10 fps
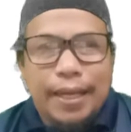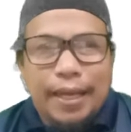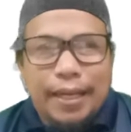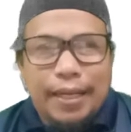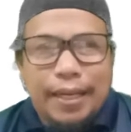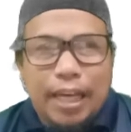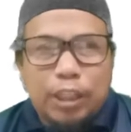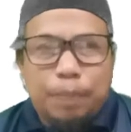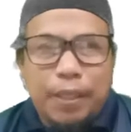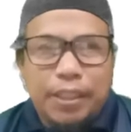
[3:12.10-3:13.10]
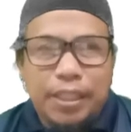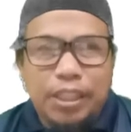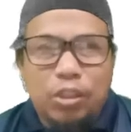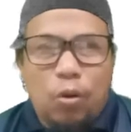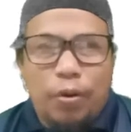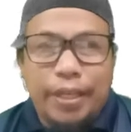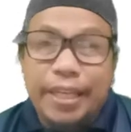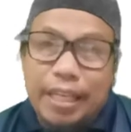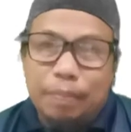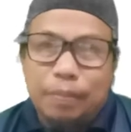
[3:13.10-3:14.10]
expressions or
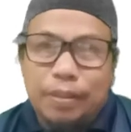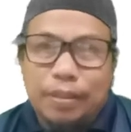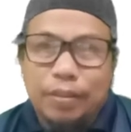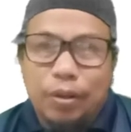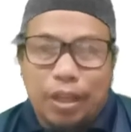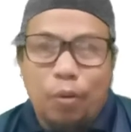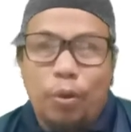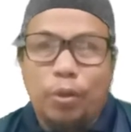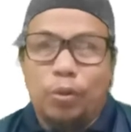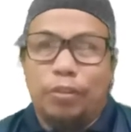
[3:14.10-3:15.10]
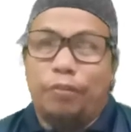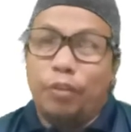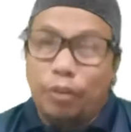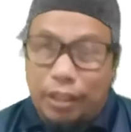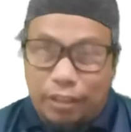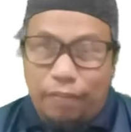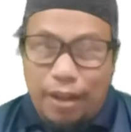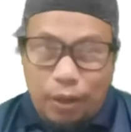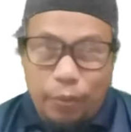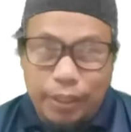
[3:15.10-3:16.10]
idioms. Okay, we use figurative
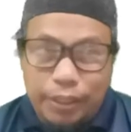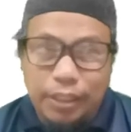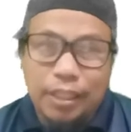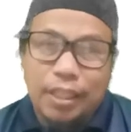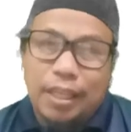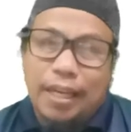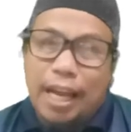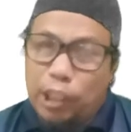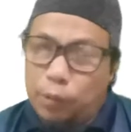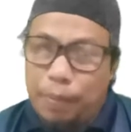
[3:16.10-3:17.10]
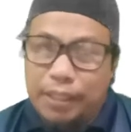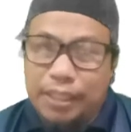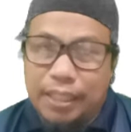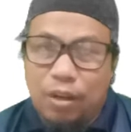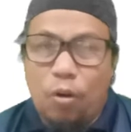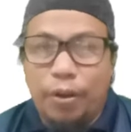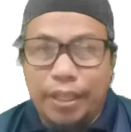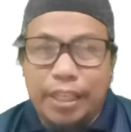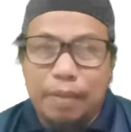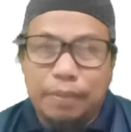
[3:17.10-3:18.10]
language. Expression or
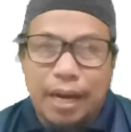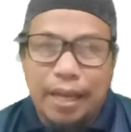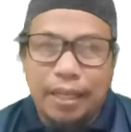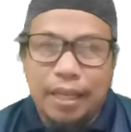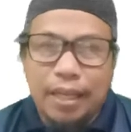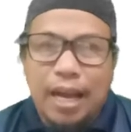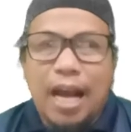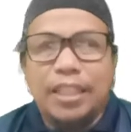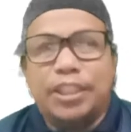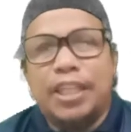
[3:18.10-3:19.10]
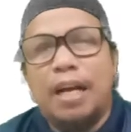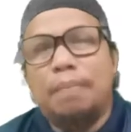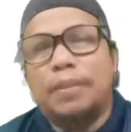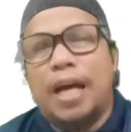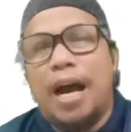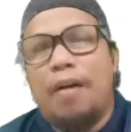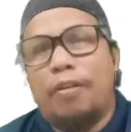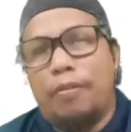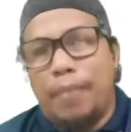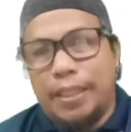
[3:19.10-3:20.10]
idioms like I jumped out
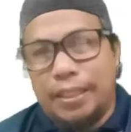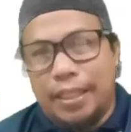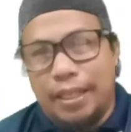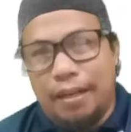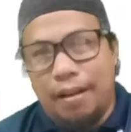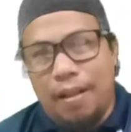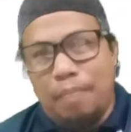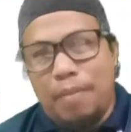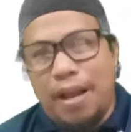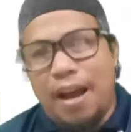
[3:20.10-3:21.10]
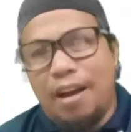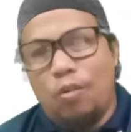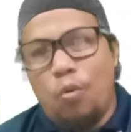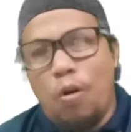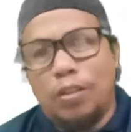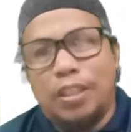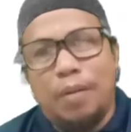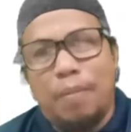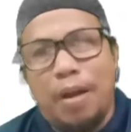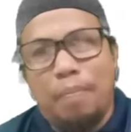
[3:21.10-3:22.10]
of my skin, my heart was
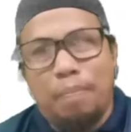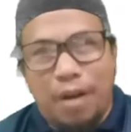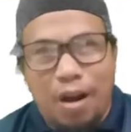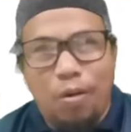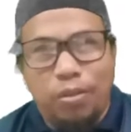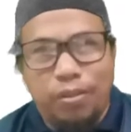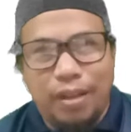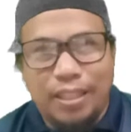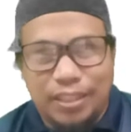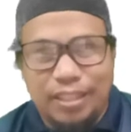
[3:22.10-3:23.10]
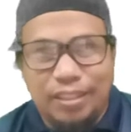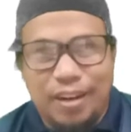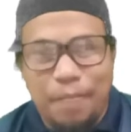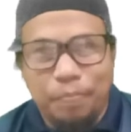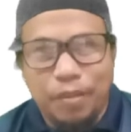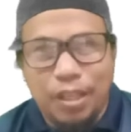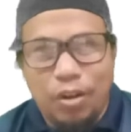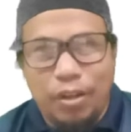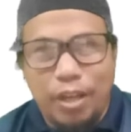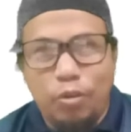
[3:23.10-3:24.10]
in my mouth, etc.
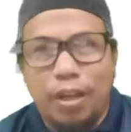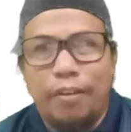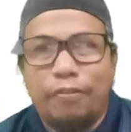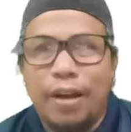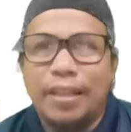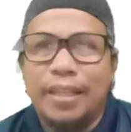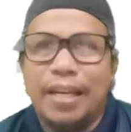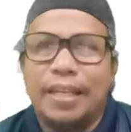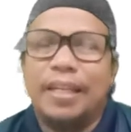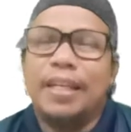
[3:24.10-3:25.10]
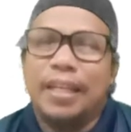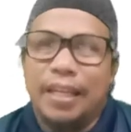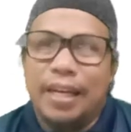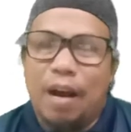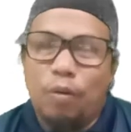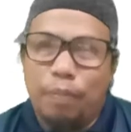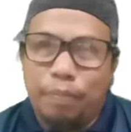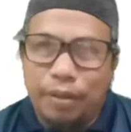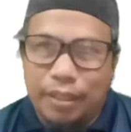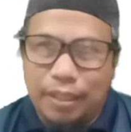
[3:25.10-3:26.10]
Okay, you can find that in our
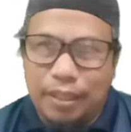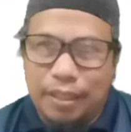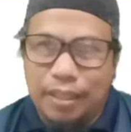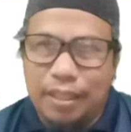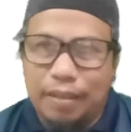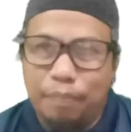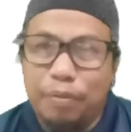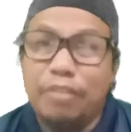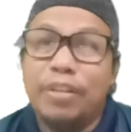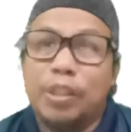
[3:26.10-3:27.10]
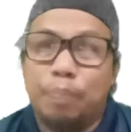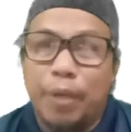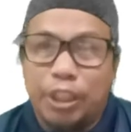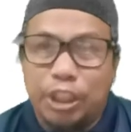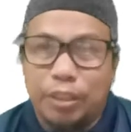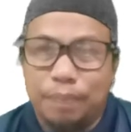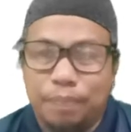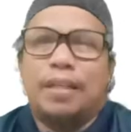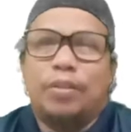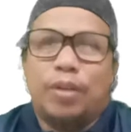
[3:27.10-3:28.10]
in the previous page.
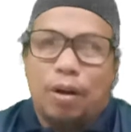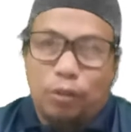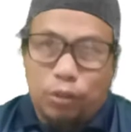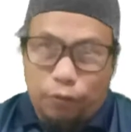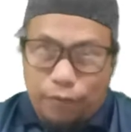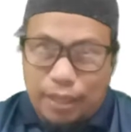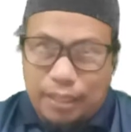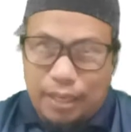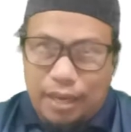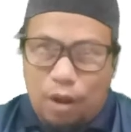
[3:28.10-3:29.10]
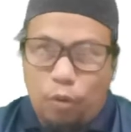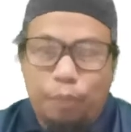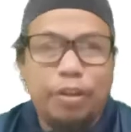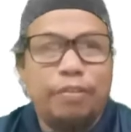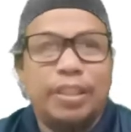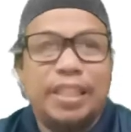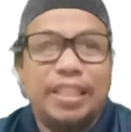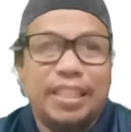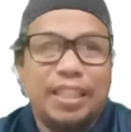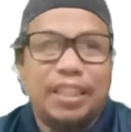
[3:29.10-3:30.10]
You can also find that in our previous
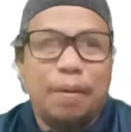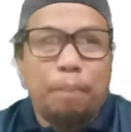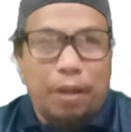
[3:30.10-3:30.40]
discussion, part